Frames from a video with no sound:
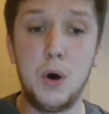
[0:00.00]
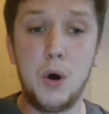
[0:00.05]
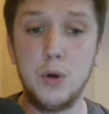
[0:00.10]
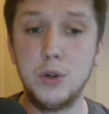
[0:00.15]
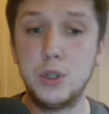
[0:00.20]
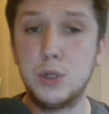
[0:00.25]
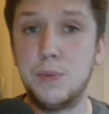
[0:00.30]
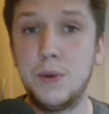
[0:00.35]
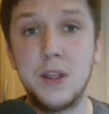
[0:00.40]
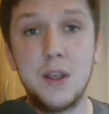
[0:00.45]
But
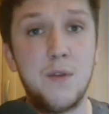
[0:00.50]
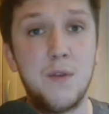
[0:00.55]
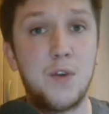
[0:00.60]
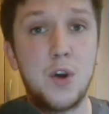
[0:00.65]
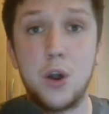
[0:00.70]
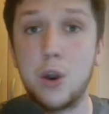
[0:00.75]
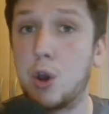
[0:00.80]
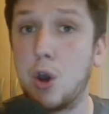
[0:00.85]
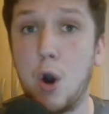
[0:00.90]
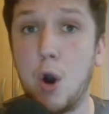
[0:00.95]
ultimately, you've
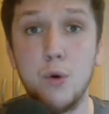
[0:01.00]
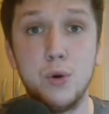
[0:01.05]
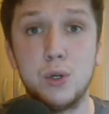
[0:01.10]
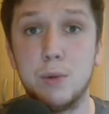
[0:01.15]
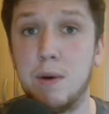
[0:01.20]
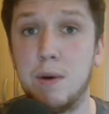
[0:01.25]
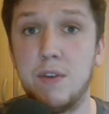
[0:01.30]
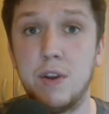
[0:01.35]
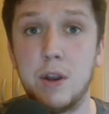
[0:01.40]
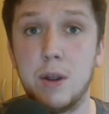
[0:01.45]
got to
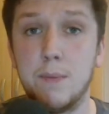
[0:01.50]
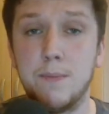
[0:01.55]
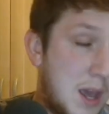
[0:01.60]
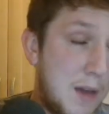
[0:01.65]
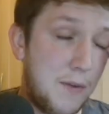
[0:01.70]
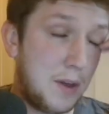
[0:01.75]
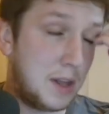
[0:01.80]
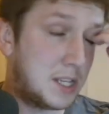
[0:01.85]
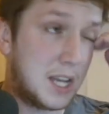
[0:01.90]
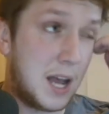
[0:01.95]
coach him, haven't you?
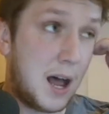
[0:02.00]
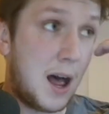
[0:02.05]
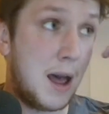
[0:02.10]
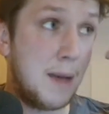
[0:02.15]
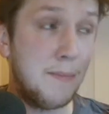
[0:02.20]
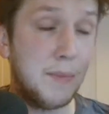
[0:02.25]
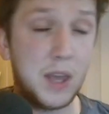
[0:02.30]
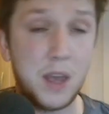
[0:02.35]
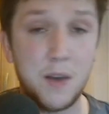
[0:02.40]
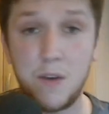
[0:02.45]
Give it
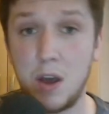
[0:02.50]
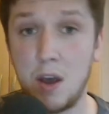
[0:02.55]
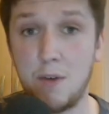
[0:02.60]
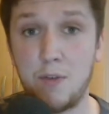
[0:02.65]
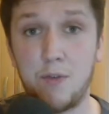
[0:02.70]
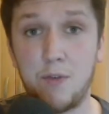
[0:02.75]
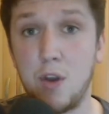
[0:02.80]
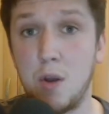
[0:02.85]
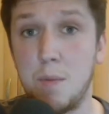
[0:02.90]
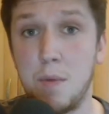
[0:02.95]
time, give it a
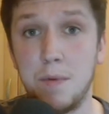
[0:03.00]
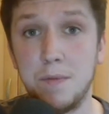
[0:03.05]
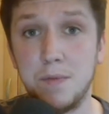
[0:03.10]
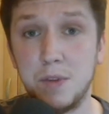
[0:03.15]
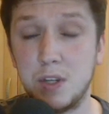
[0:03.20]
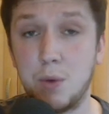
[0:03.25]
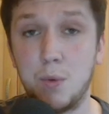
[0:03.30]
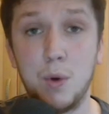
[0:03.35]
few months.